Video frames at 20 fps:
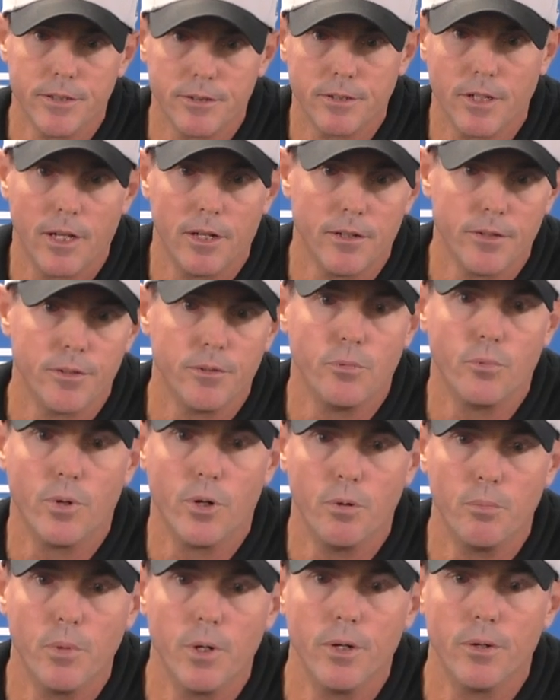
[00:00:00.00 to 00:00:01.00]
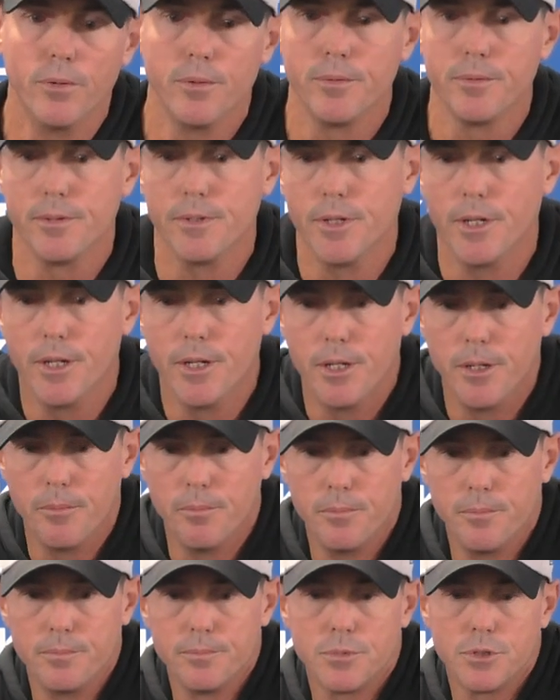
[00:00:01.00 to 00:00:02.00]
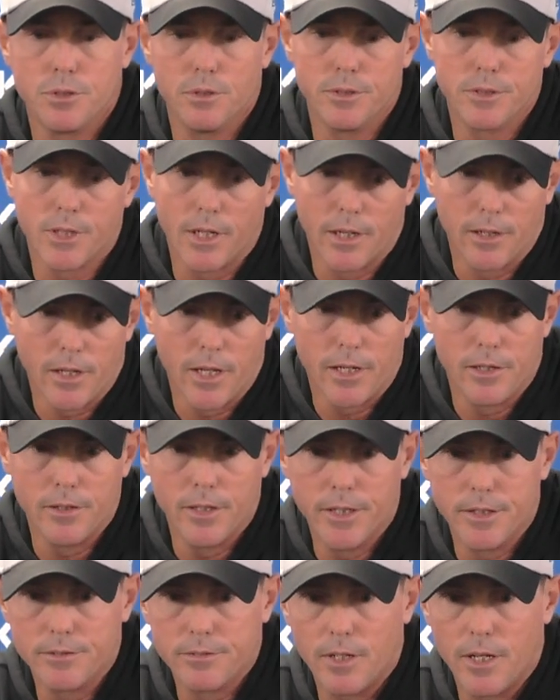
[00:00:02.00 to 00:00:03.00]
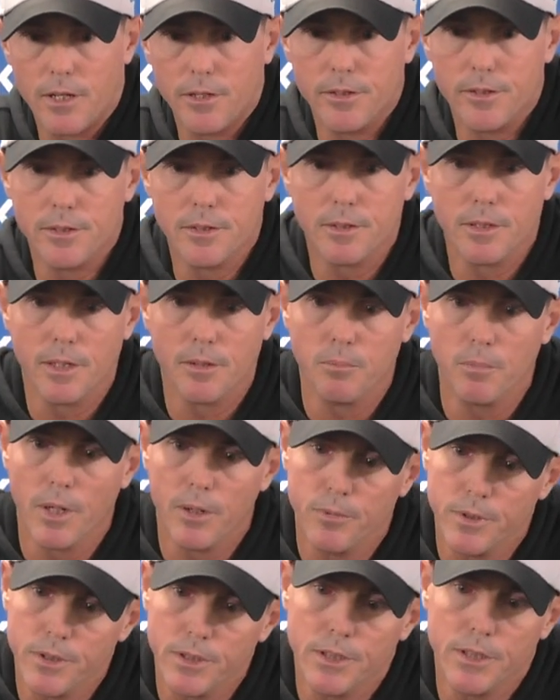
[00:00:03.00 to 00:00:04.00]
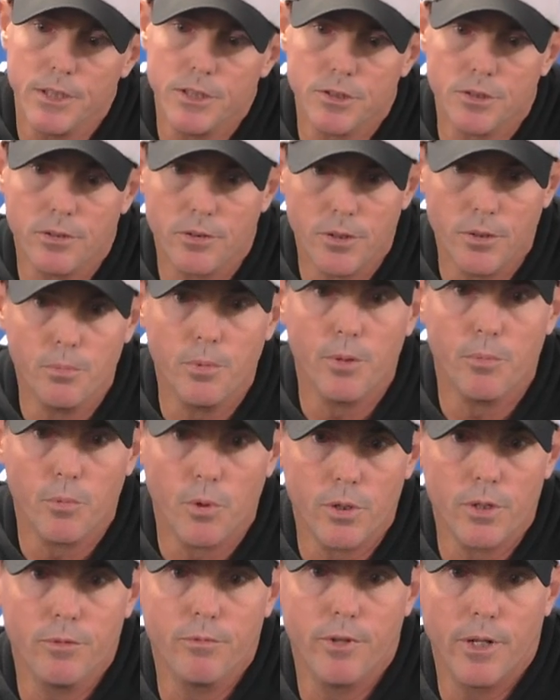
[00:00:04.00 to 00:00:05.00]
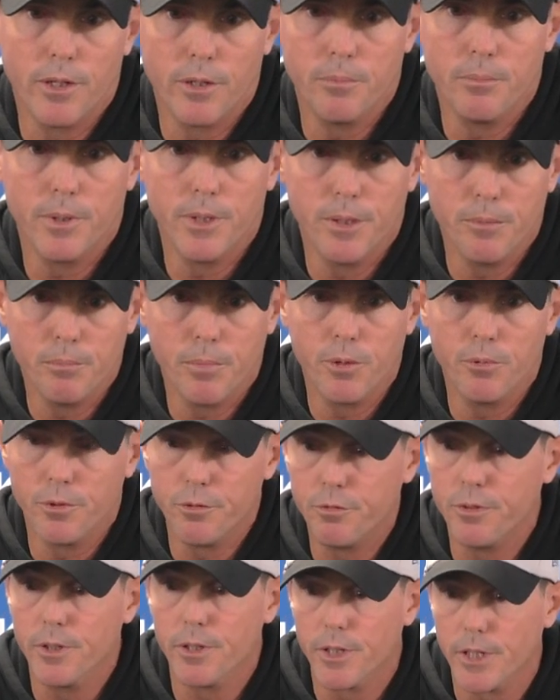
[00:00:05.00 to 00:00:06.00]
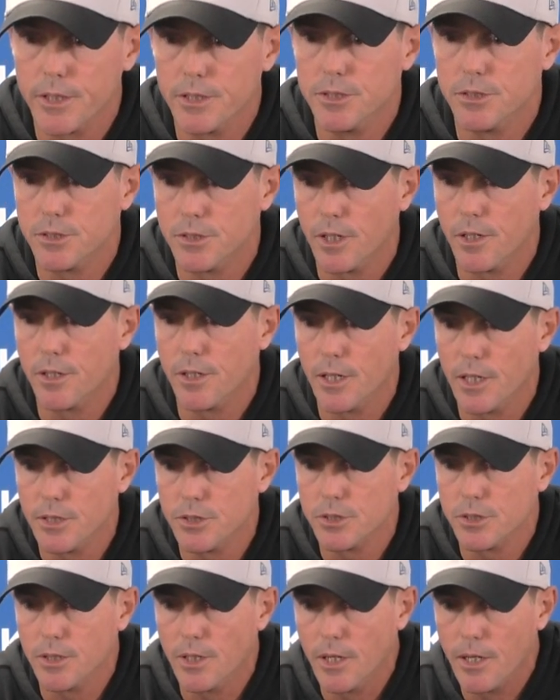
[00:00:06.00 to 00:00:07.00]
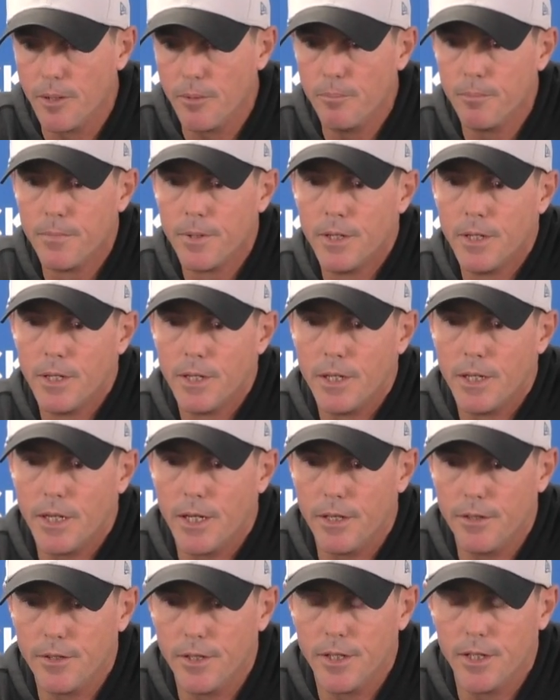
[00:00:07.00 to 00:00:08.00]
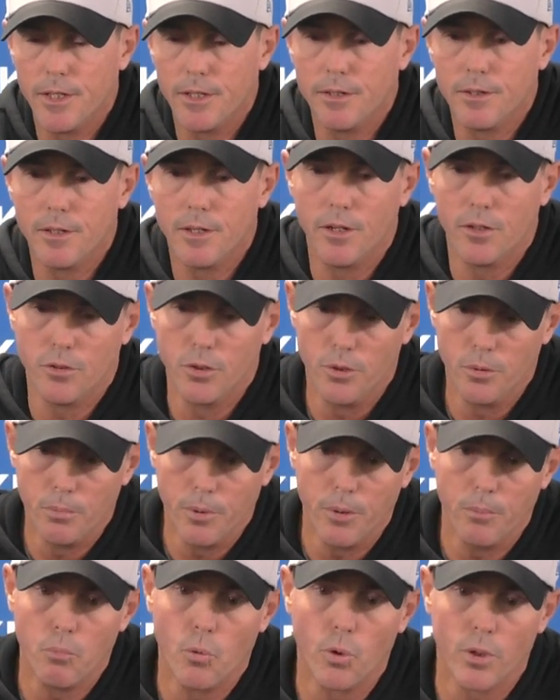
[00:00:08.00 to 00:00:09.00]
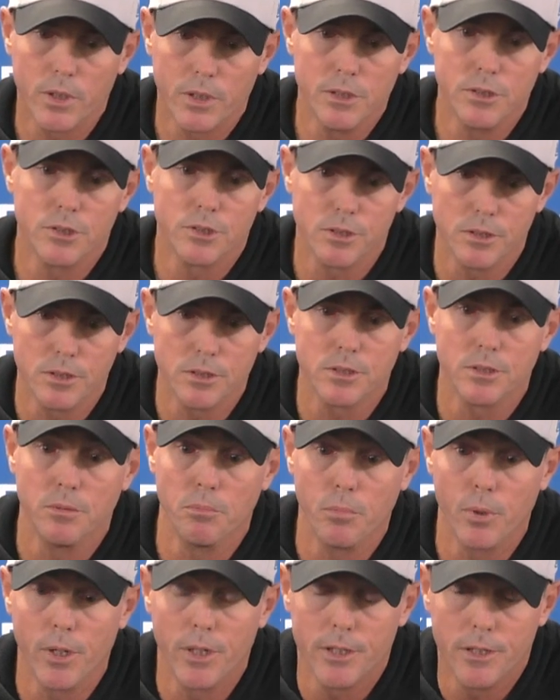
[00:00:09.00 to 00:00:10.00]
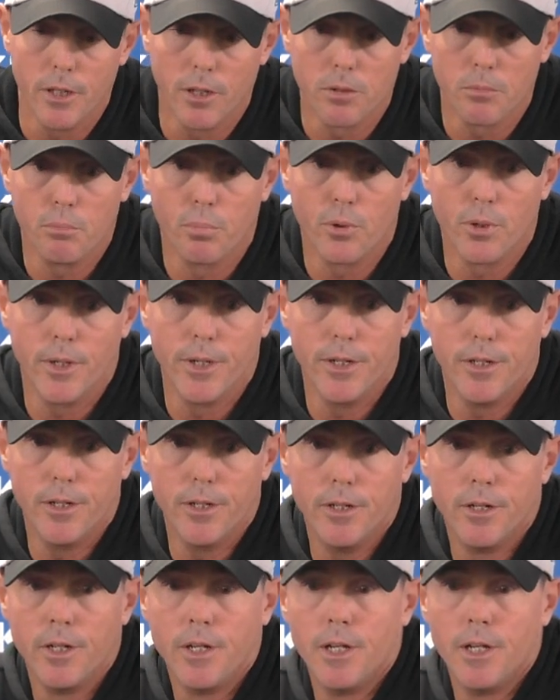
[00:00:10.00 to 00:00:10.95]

talent, and Romo. Um, so he's got a lot of leg talent, and maybe he needs a little bit more development, but we feel like he's done a nice job. And then a little bit more consistent, but a young player